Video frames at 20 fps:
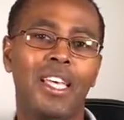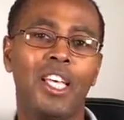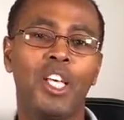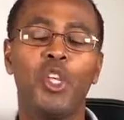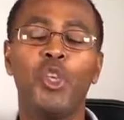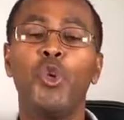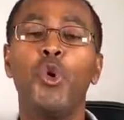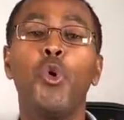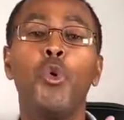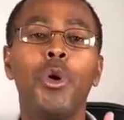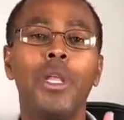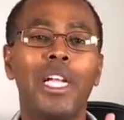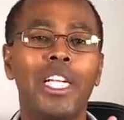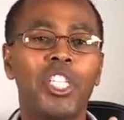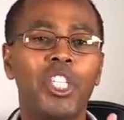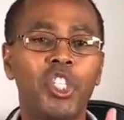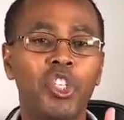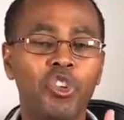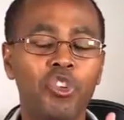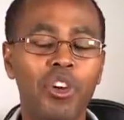You will
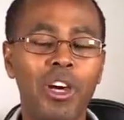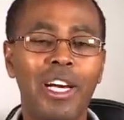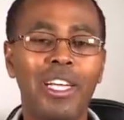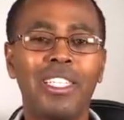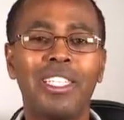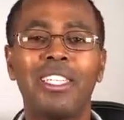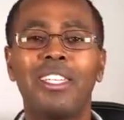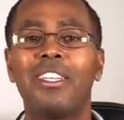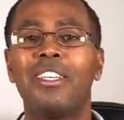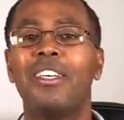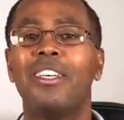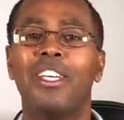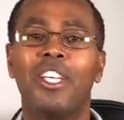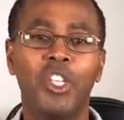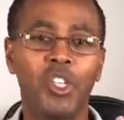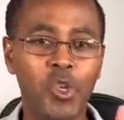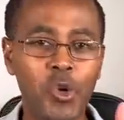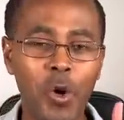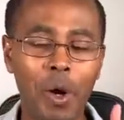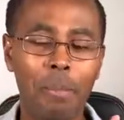attract
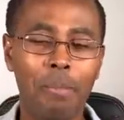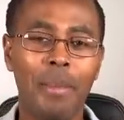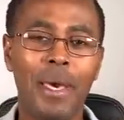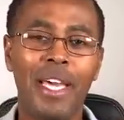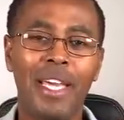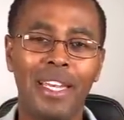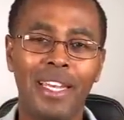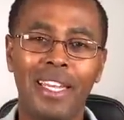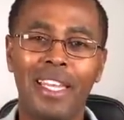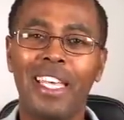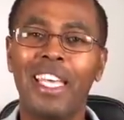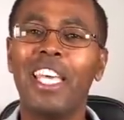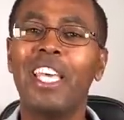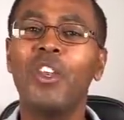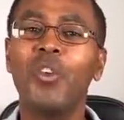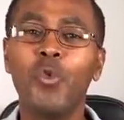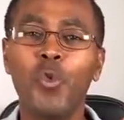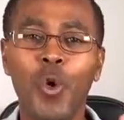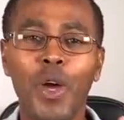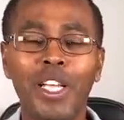your man
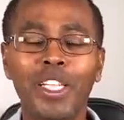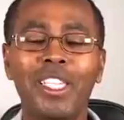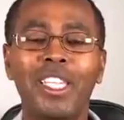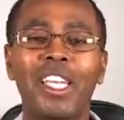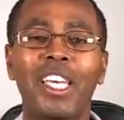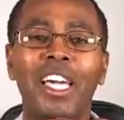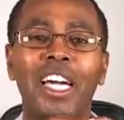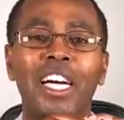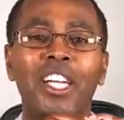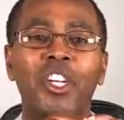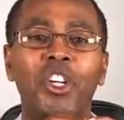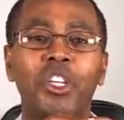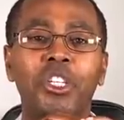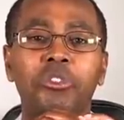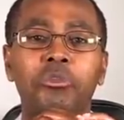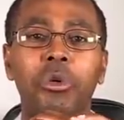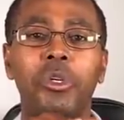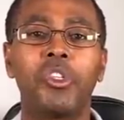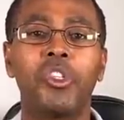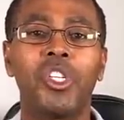in ways he
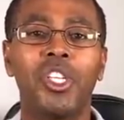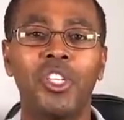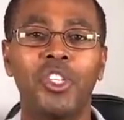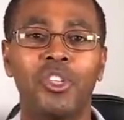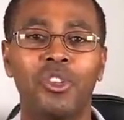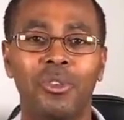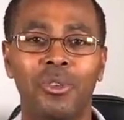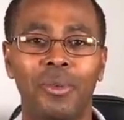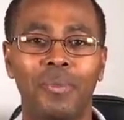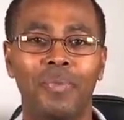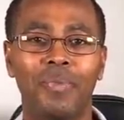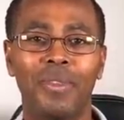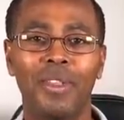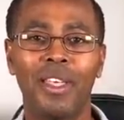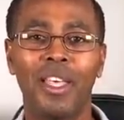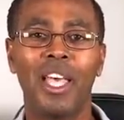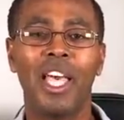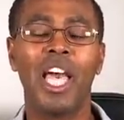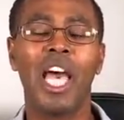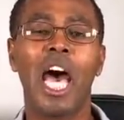cannot resist you.
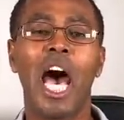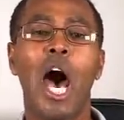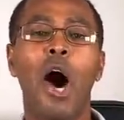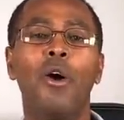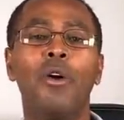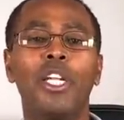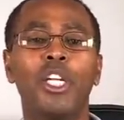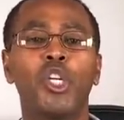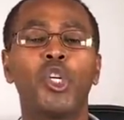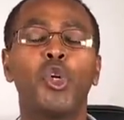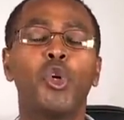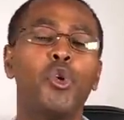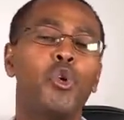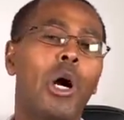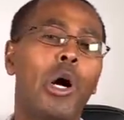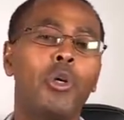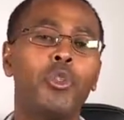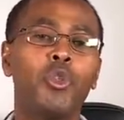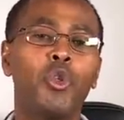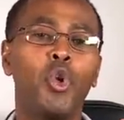I want to show you
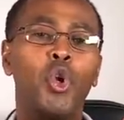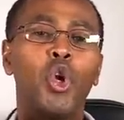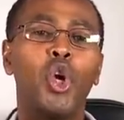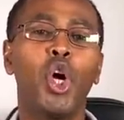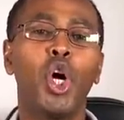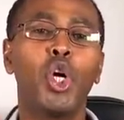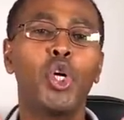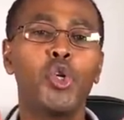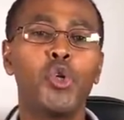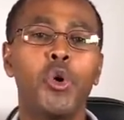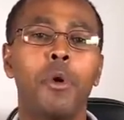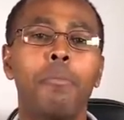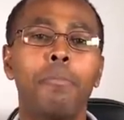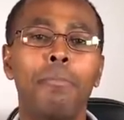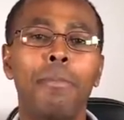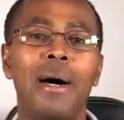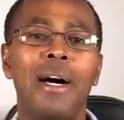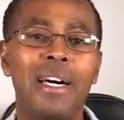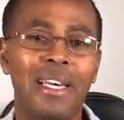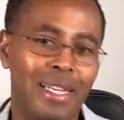how to lock your
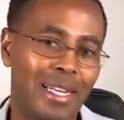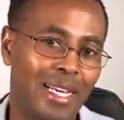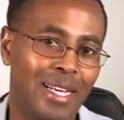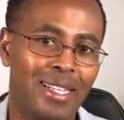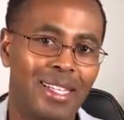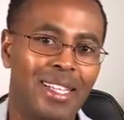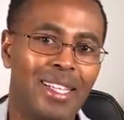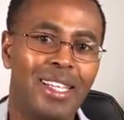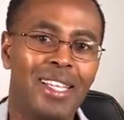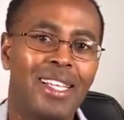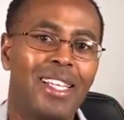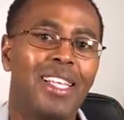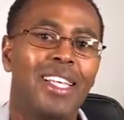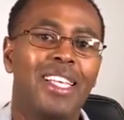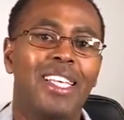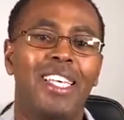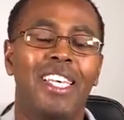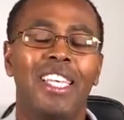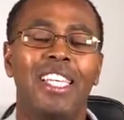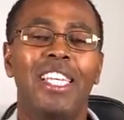man
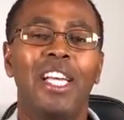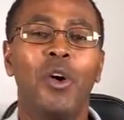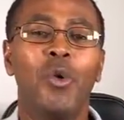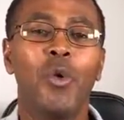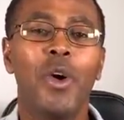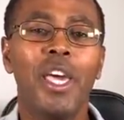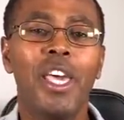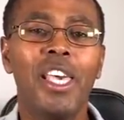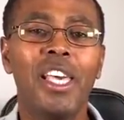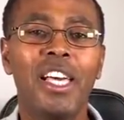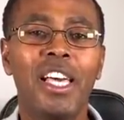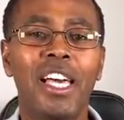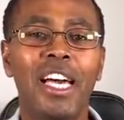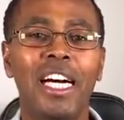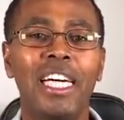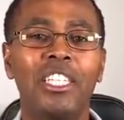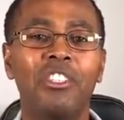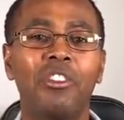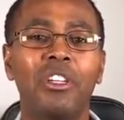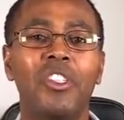in a way he
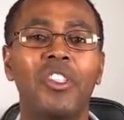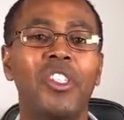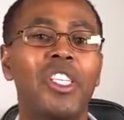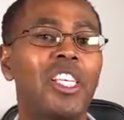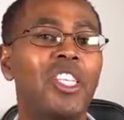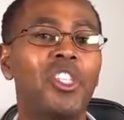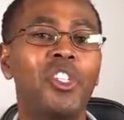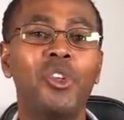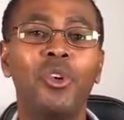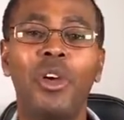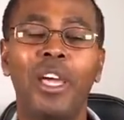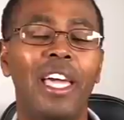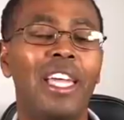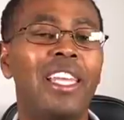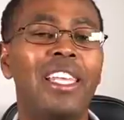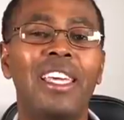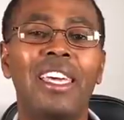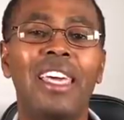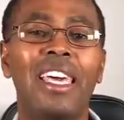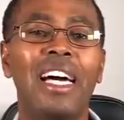can't resist you and
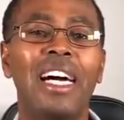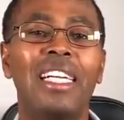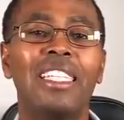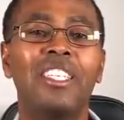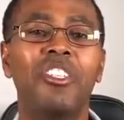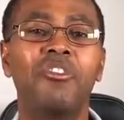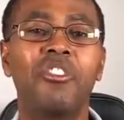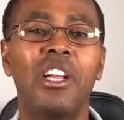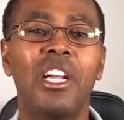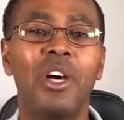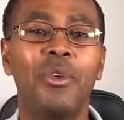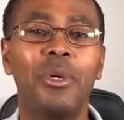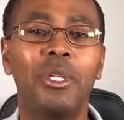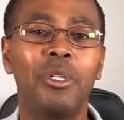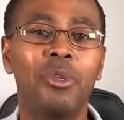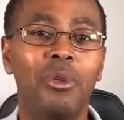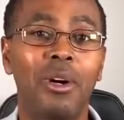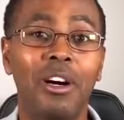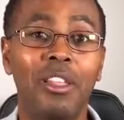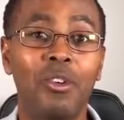he can't run away
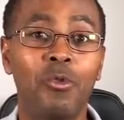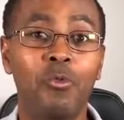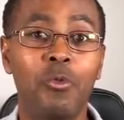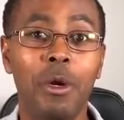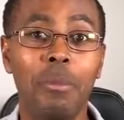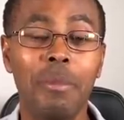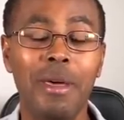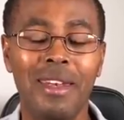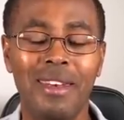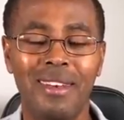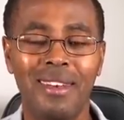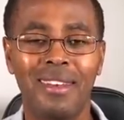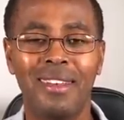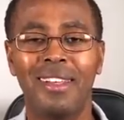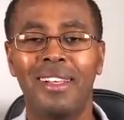to other women.